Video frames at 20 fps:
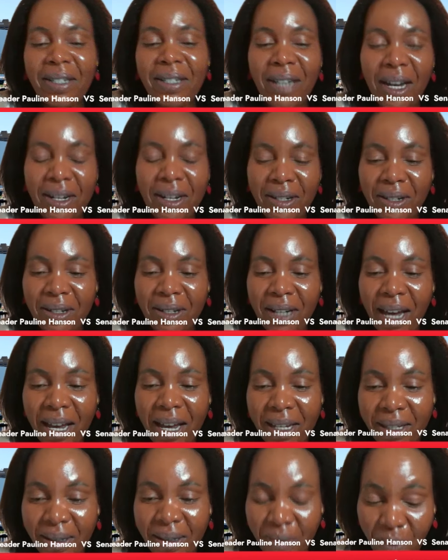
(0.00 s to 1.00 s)
dictation
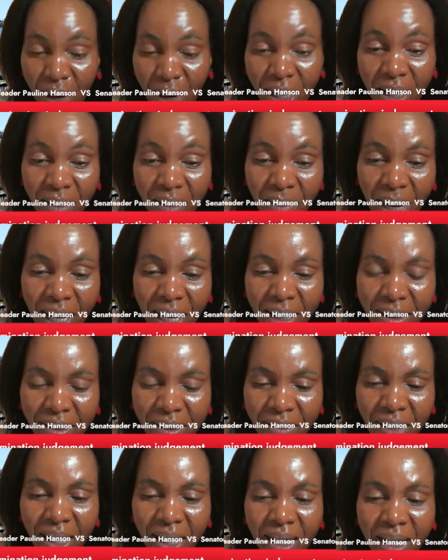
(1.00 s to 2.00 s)
test, what it
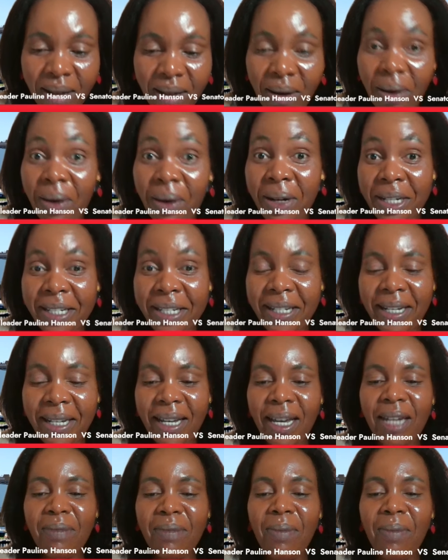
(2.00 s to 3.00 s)
meant, really,
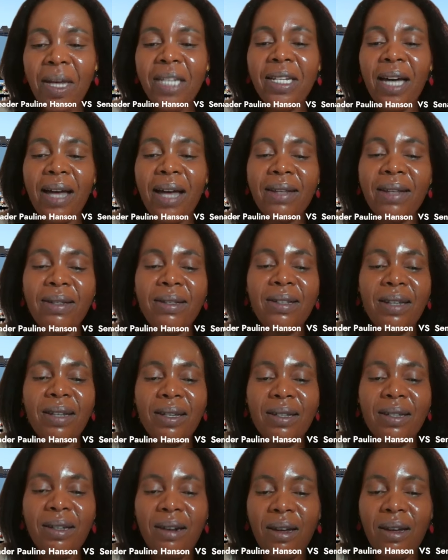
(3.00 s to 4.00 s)
honestly, it meant that,
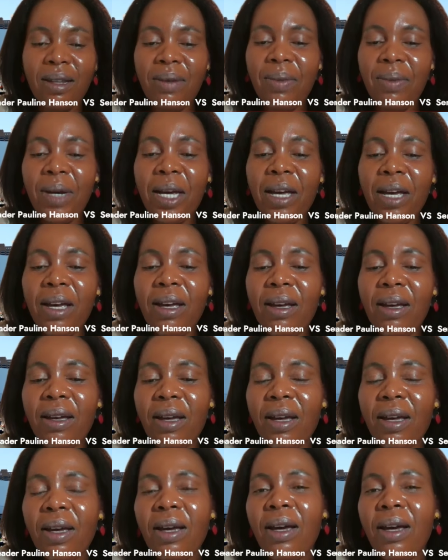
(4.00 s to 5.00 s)
you know, they were
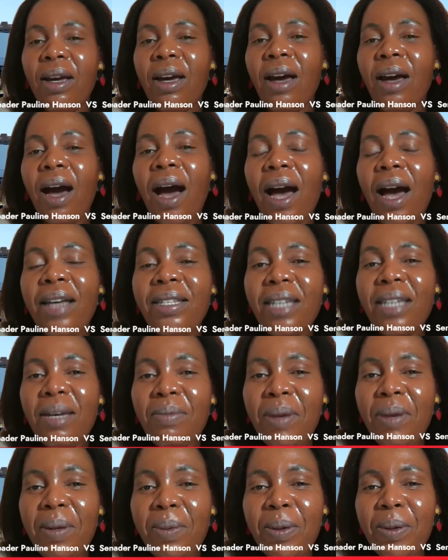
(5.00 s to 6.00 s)

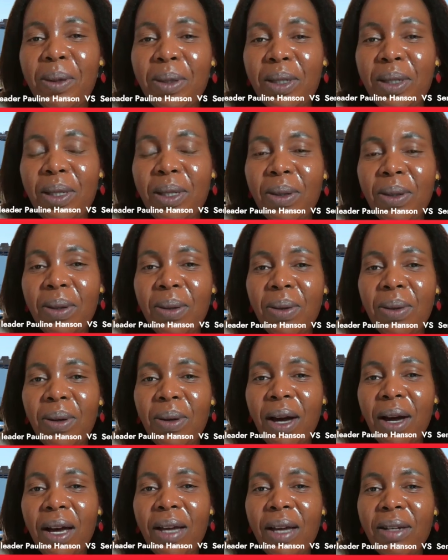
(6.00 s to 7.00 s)
asking people
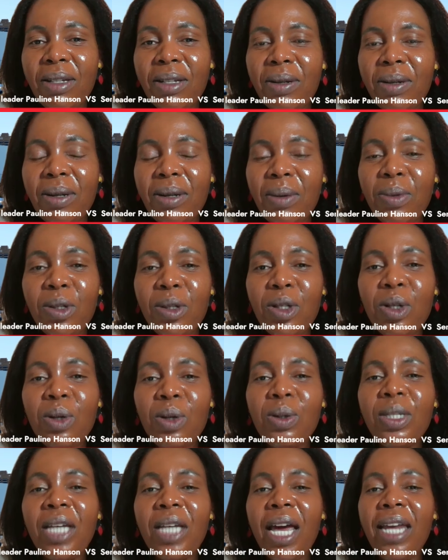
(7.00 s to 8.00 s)
to they would
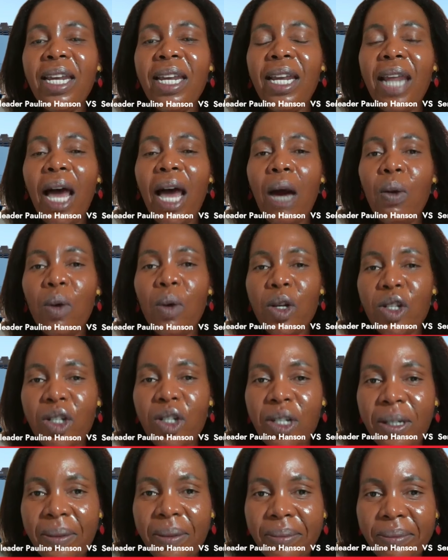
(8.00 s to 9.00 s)
choose any
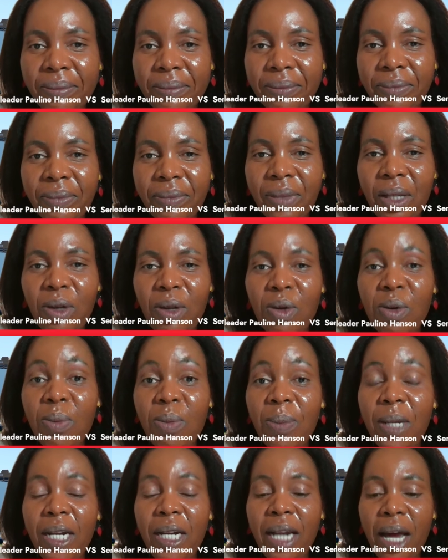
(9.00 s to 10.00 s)
language,
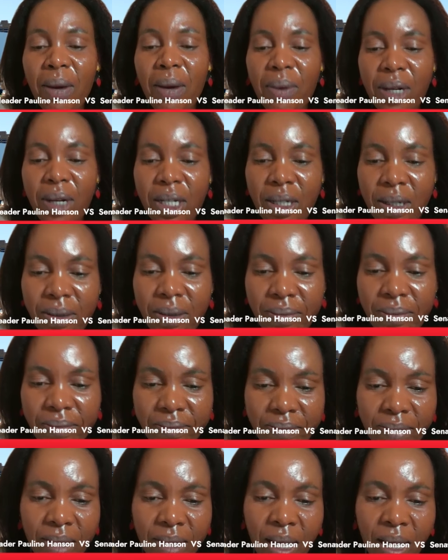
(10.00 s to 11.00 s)
European language.
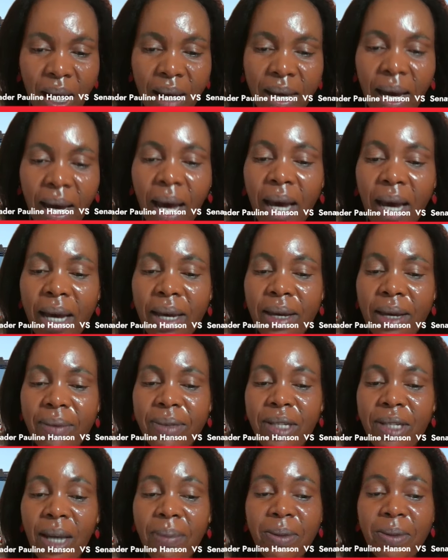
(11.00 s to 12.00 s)
Okay, it
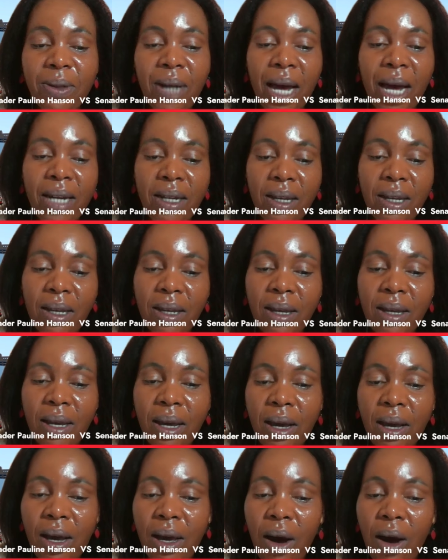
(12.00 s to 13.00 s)
was up to that
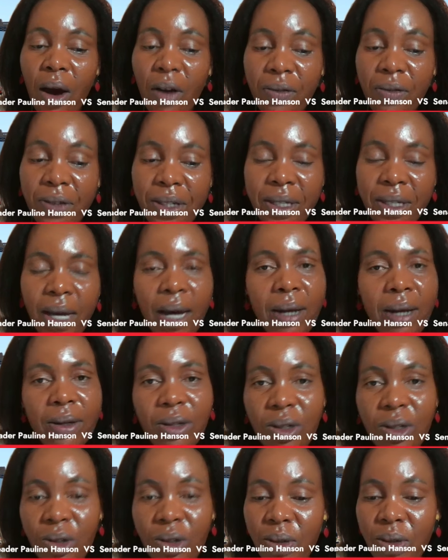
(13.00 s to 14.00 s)
officer
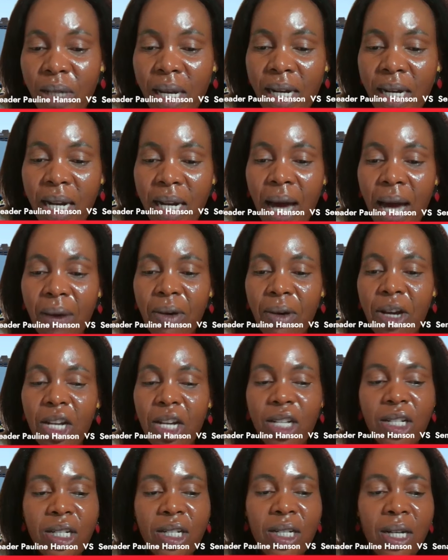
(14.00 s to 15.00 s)
to choose any
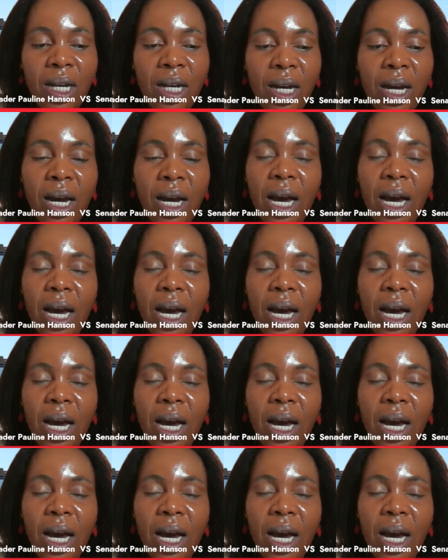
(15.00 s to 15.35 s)
language.